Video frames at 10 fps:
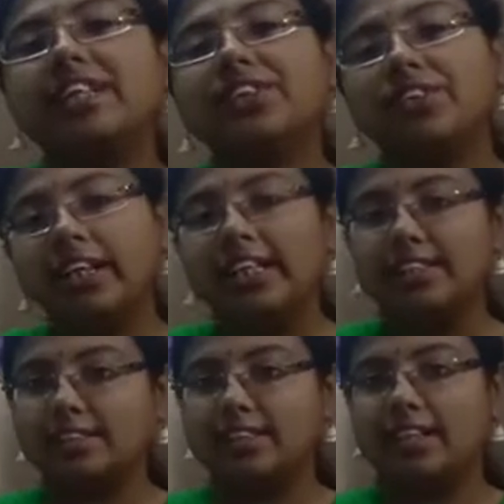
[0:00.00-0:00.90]

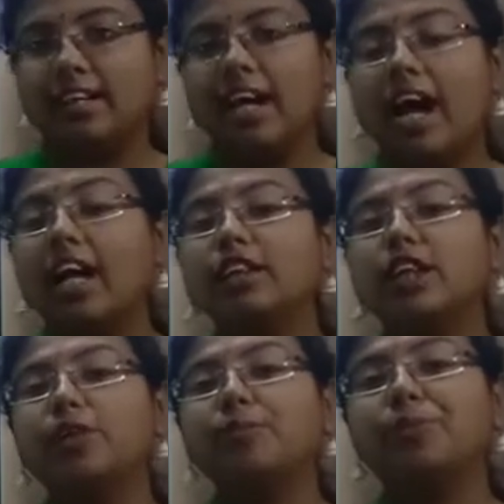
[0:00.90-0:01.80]
trees are
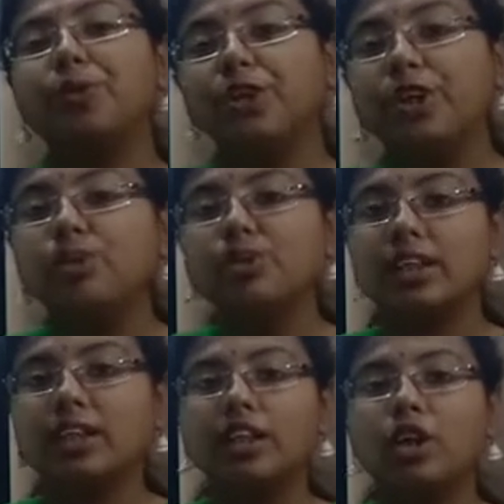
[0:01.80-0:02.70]
the
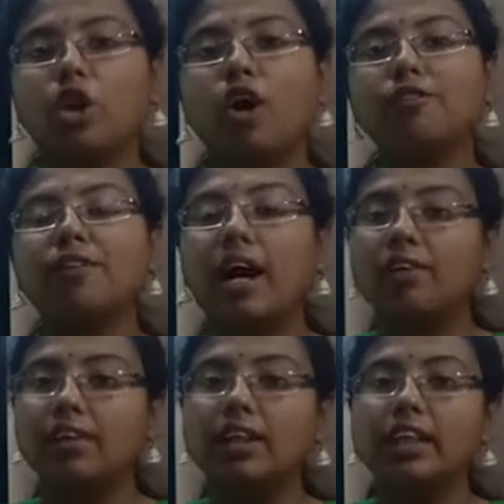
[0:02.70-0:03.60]
producer of
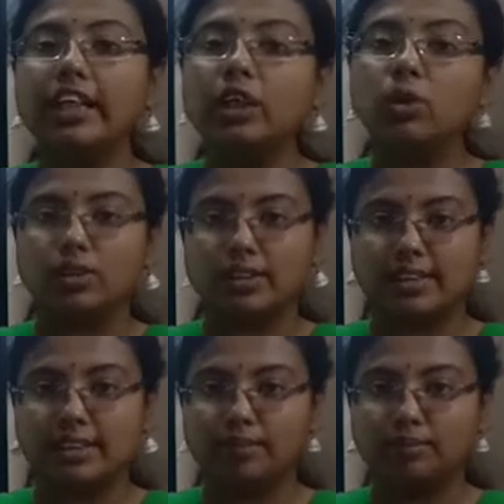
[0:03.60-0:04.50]
our
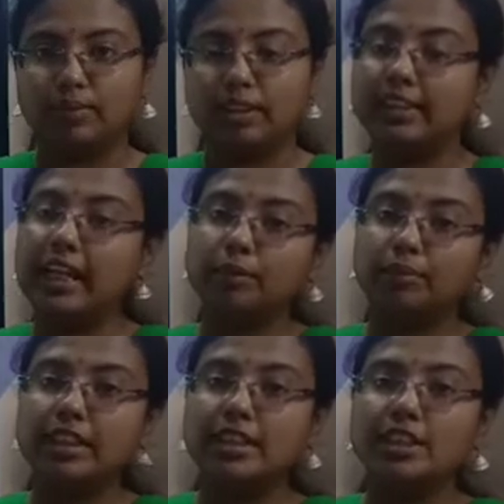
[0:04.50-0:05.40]
ecosystem. That
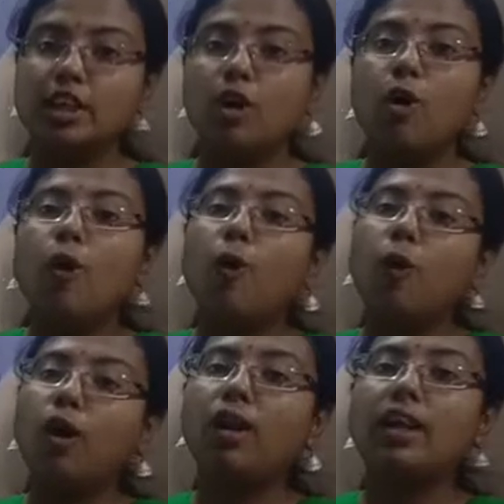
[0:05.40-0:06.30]
means
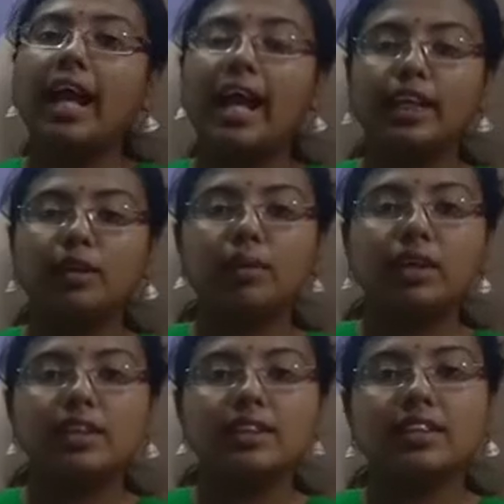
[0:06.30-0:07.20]
all
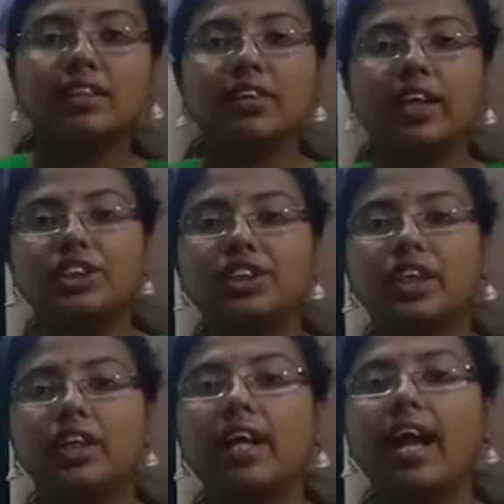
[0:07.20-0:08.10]
animals,
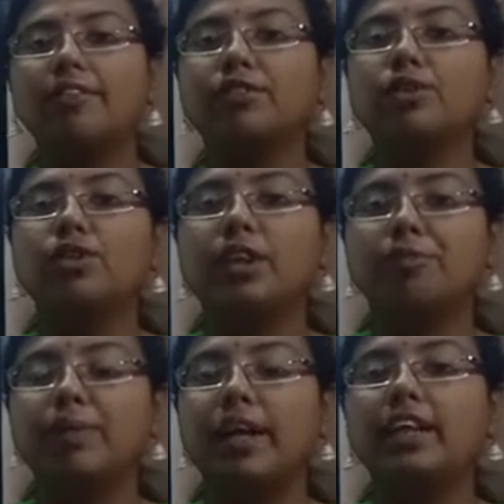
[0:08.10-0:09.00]
creatures have to
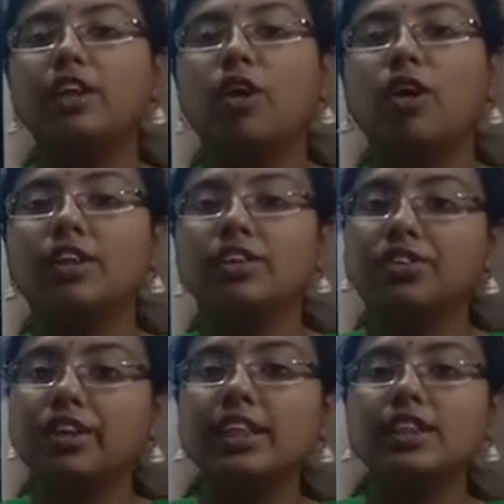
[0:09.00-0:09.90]
depend on
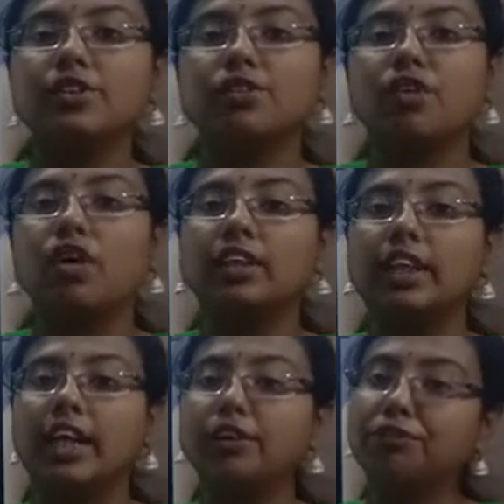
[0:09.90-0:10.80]
trees for
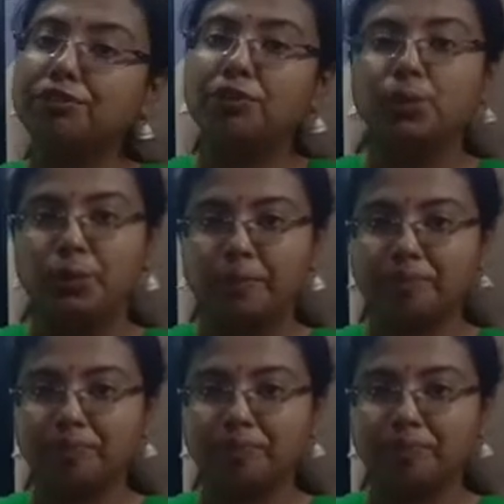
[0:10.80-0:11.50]
their food.